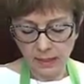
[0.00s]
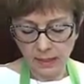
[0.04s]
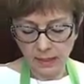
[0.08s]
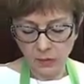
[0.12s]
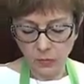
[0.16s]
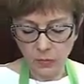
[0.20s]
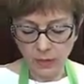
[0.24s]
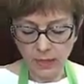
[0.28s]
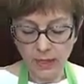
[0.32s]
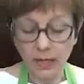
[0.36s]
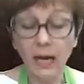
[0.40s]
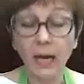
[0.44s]

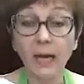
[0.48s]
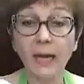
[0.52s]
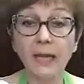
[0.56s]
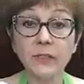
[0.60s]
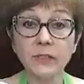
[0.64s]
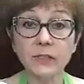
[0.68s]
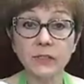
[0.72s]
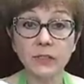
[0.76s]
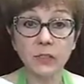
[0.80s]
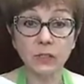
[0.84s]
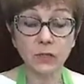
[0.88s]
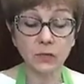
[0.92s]
When I
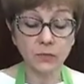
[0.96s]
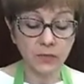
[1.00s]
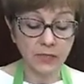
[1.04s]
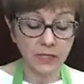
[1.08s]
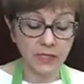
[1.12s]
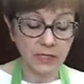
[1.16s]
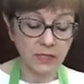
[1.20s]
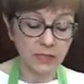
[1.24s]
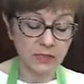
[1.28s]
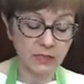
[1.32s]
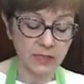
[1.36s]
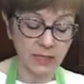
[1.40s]
serve
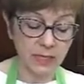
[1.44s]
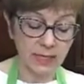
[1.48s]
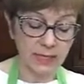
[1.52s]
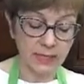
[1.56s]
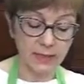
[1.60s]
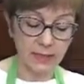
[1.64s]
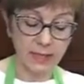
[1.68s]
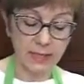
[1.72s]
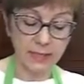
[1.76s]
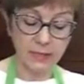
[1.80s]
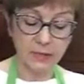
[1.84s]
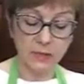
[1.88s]
these, I
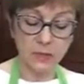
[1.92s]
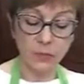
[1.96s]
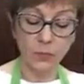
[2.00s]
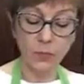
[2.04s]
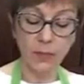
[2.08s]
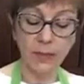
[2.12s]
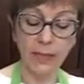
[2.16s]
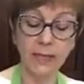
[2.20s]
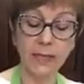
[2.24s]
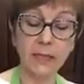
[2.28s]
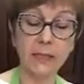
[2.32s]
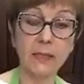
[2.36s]
like to
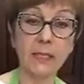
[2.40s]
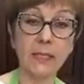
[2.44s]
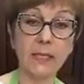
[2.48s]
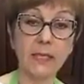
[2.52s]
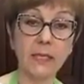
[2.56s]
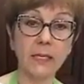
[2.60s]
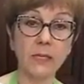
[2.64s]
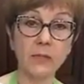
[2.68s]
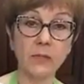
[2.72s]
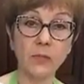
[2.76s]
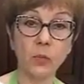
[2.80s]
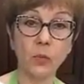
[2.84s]
plate
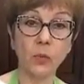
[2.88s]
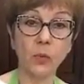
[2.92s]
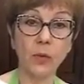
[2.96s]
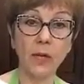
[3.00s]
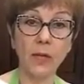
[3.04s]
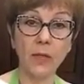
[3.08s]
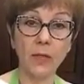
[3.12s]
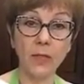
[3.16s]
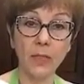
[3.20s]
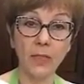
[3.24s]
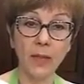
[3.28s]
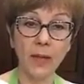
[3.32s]
these
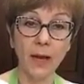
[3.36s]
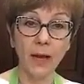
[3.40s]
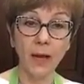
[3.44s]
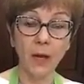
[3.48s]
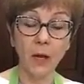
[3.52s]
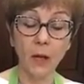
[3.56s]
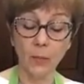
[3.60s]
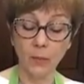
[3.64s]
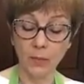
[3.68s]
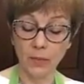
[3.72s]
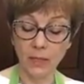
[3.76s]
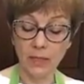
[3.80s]
with
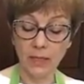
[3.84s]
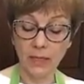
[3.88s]
a